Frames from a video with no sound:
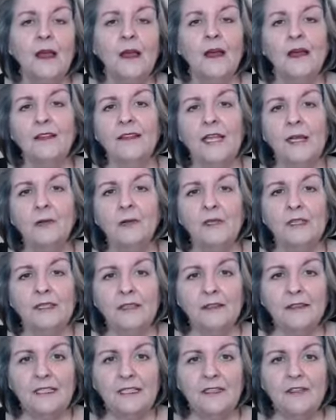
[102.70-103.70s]
they were
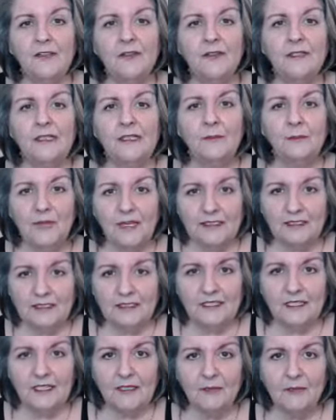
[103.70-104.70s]
illegal in my
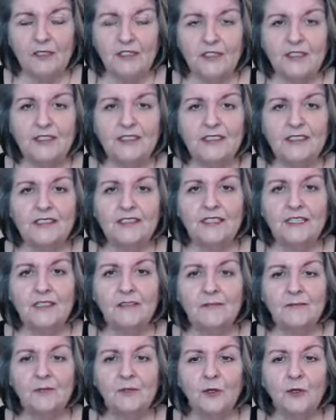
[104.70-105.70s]
state, which is the state
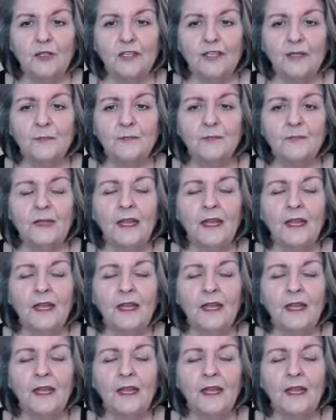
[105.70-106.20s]
of Florida.